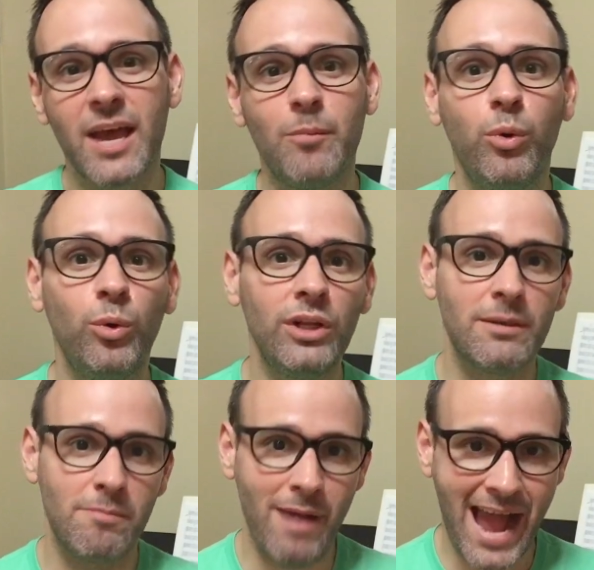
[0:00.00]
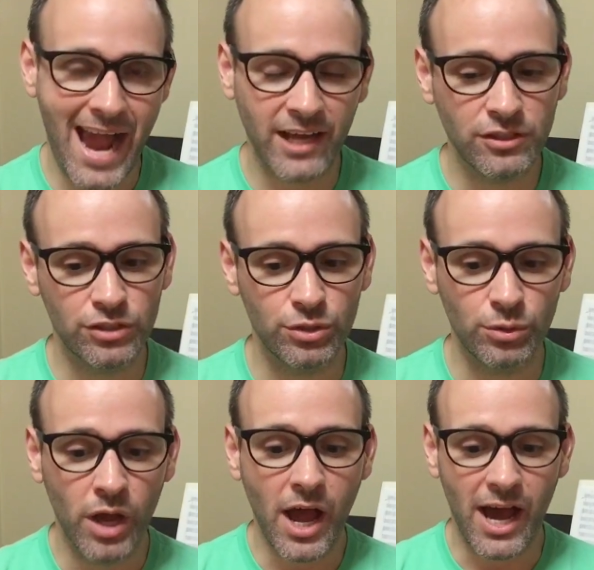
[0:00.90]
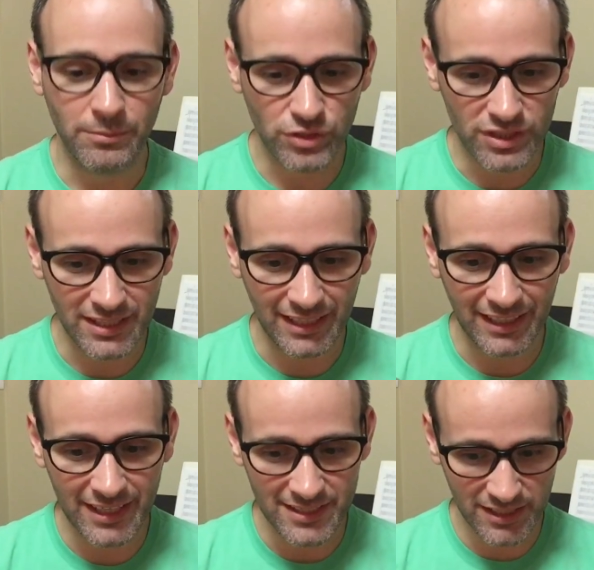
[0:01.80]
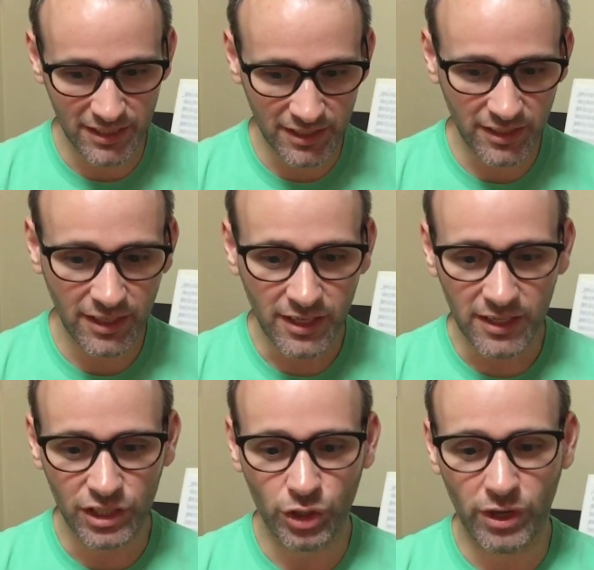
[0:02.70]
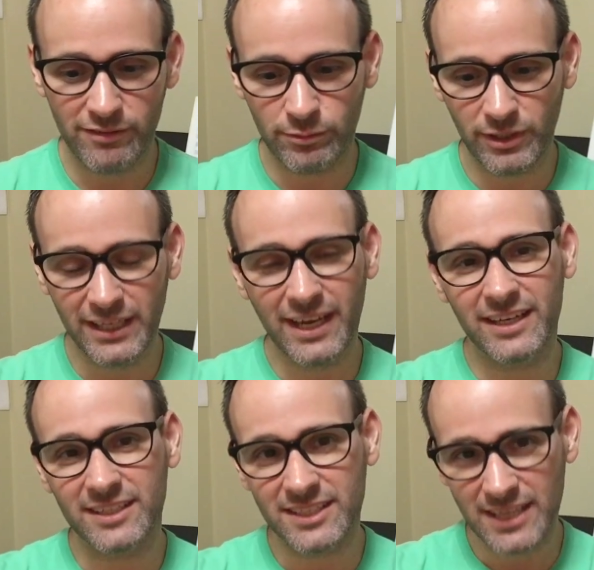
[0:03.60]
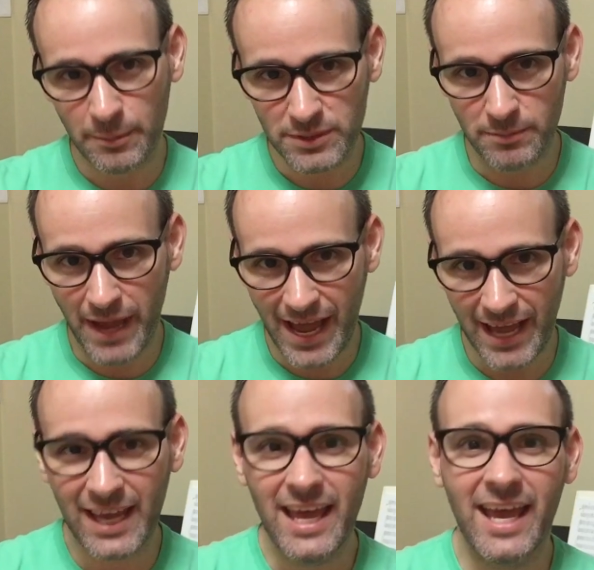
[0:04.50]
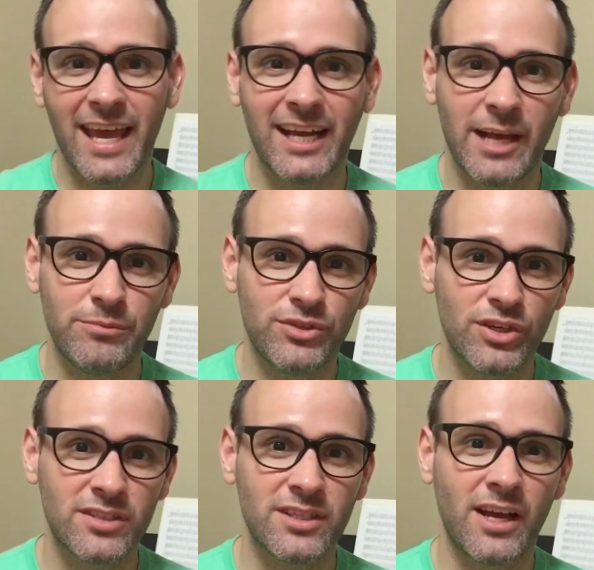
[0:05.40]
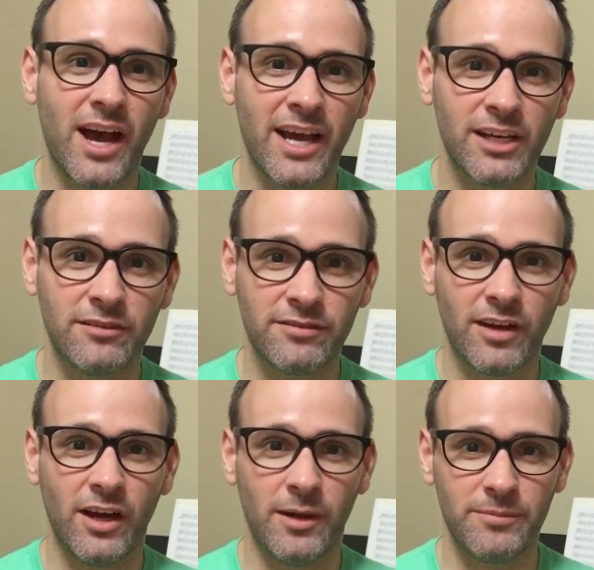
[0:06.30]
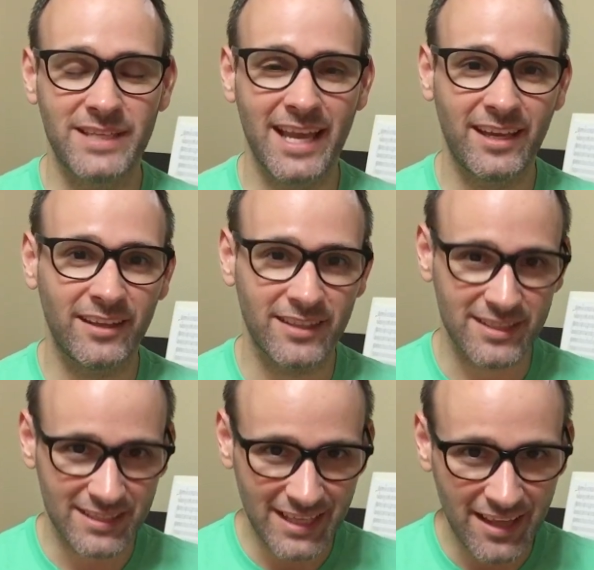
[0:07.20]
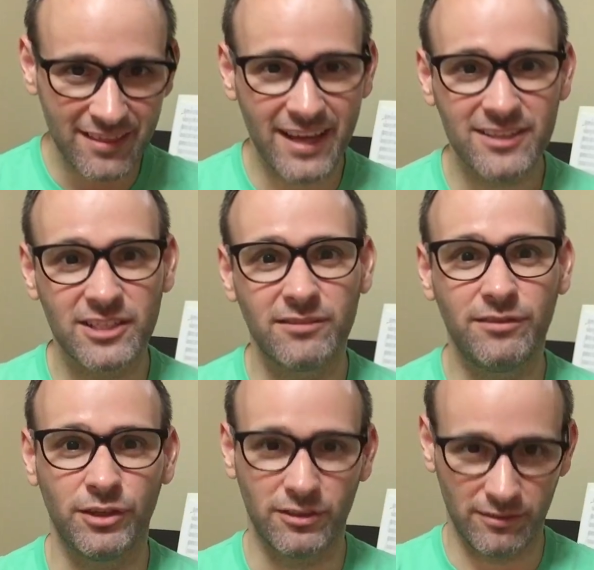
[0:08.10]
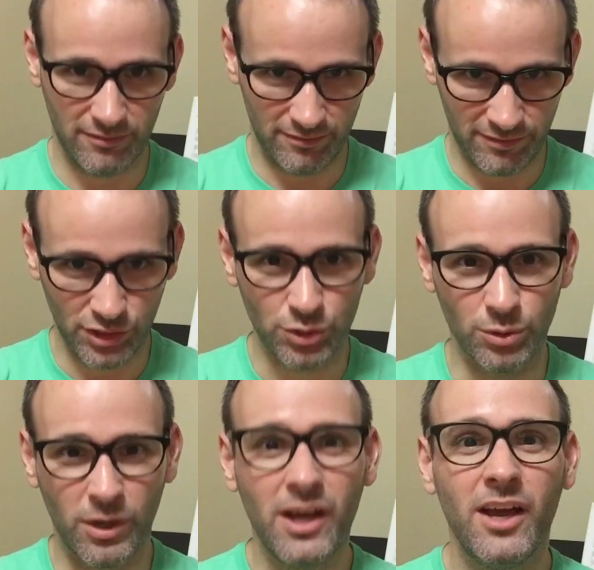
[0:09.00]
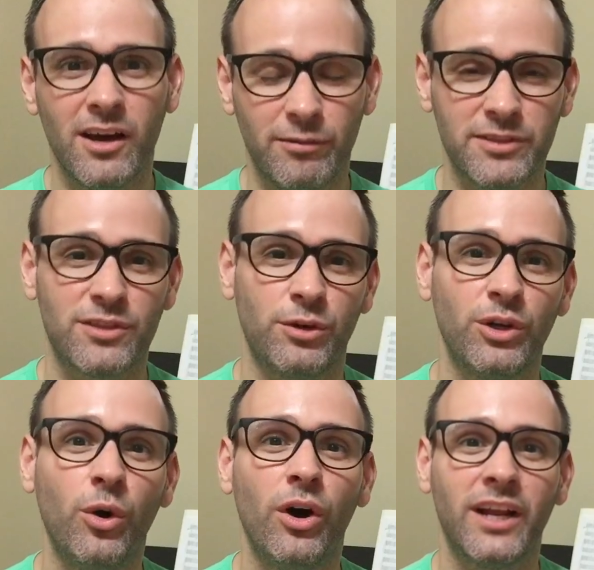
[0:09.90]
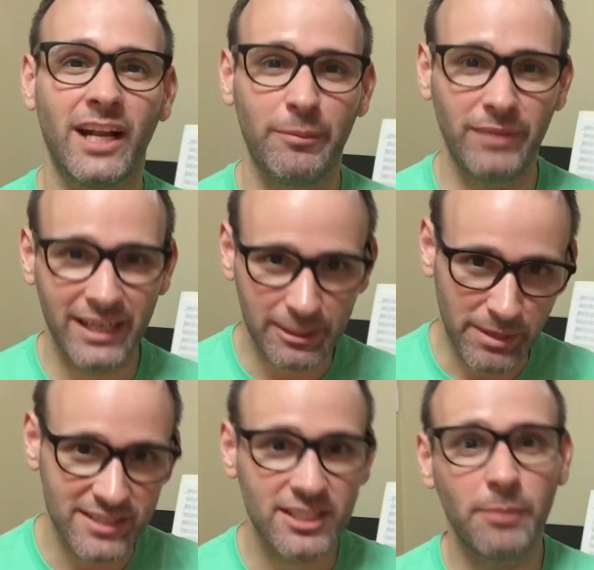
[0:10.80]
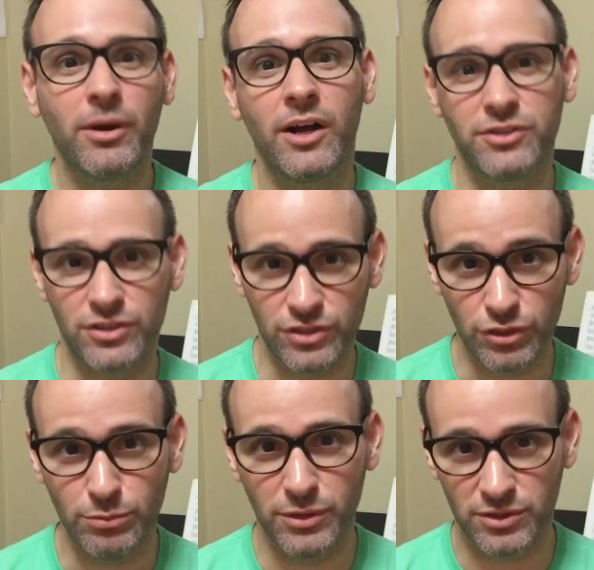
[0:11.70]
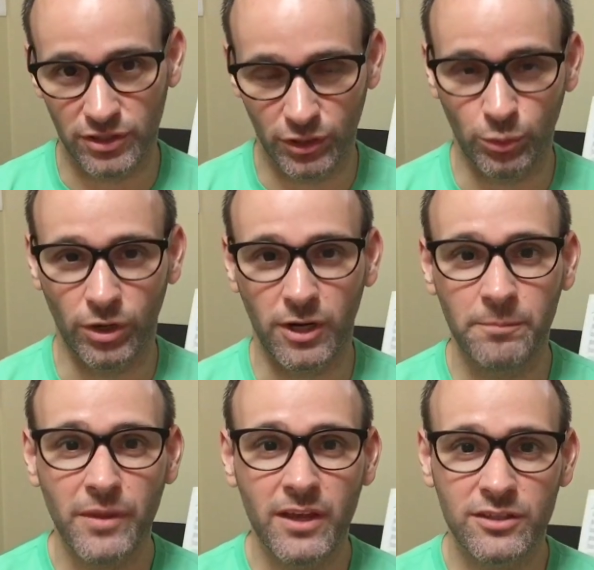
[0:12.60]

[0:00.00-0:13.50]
and pull it back to, I'm just listening, you know, I've really kind of stepped back, and I'm just kind of taking this 10,000 foot view of what's going on, and I'm letting my subconscious do most of the work.